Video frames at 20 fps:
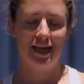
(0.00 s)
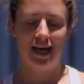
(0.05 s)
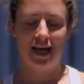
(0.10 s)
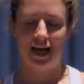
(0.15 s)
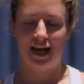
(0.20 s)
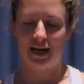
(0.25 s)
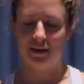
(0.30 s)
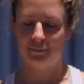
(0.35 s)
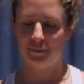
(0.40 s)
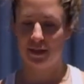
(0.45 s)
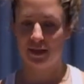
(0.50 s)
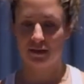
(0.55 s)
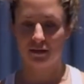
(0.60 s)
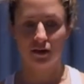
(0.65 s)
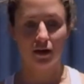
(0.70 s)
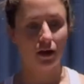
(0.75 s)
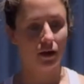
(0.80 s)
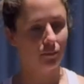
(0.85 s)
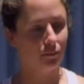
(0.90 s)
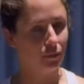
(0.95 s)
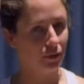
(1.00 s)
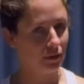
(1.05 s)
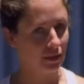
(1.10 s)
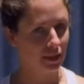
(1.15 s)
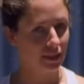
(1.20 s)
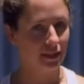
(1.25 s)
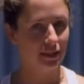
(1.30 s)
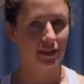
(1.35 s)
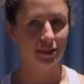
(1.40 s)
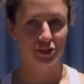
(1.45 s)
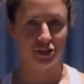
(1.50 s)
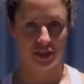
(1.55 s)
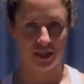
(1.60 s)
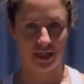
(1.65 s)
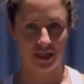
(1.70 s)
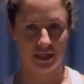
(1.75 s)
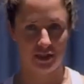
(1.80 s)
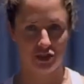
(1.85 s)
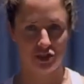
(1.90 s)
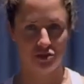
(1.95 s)
that completely
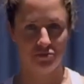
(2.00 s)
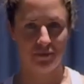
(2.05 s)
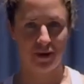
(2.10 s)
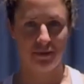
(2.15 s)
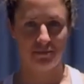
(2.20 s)
changed my